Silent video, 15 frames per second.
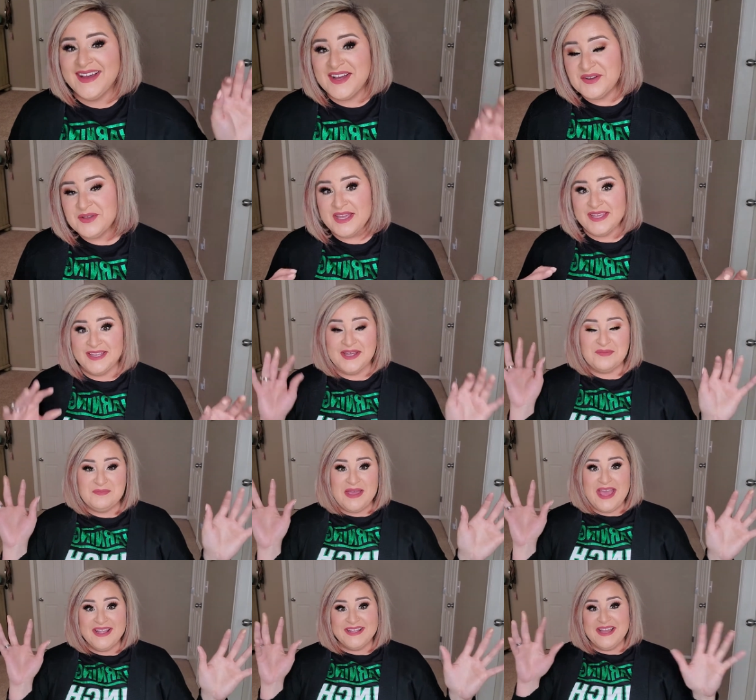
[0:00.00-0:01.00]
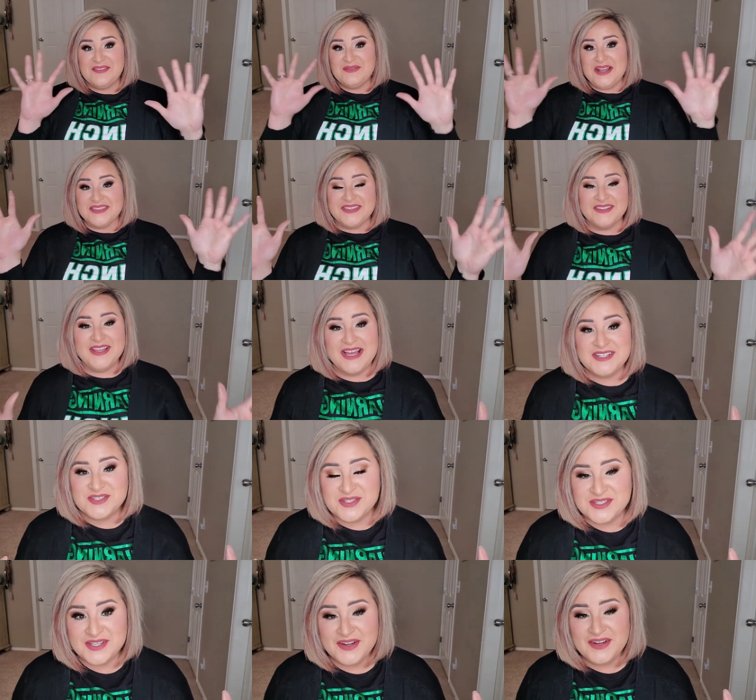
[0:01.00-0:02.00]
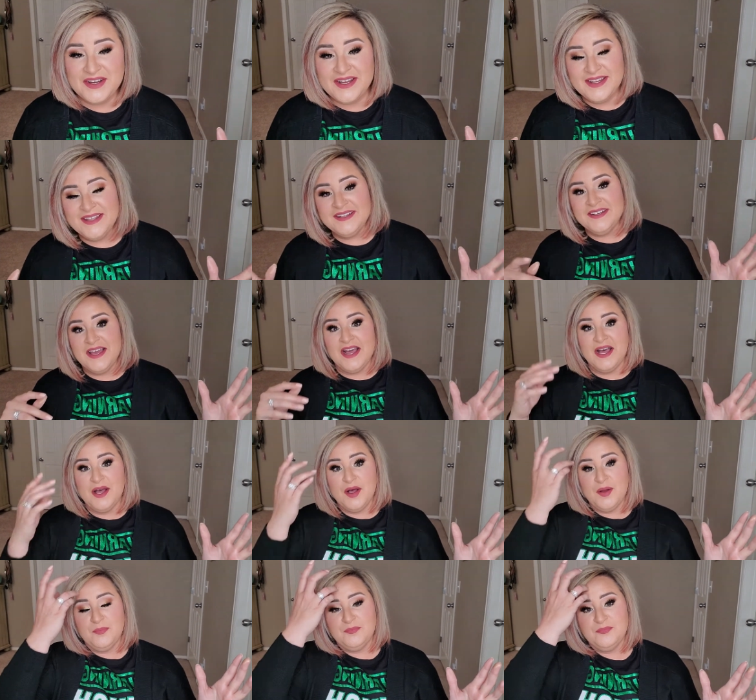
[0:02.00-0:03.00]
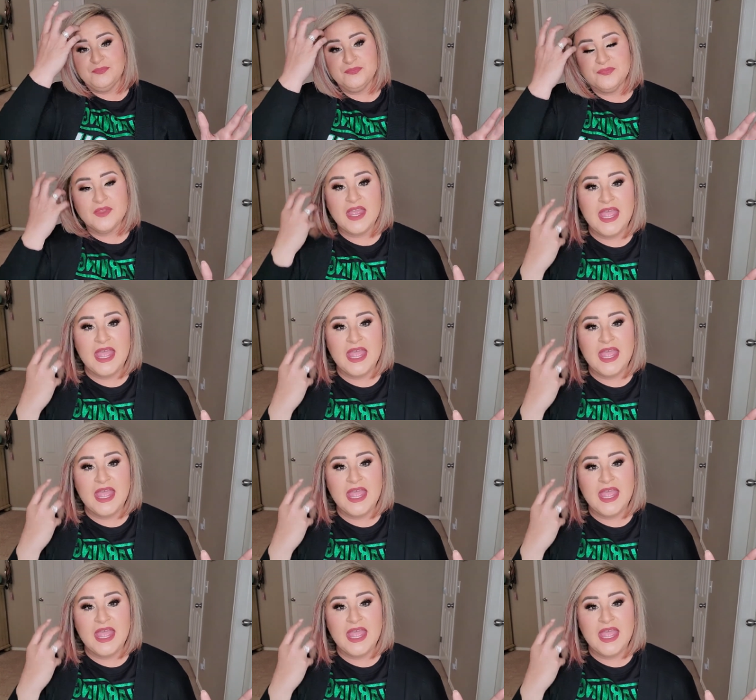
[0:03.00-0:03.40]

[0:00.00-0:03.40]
Okay, I'm back. I've got the lashes on um,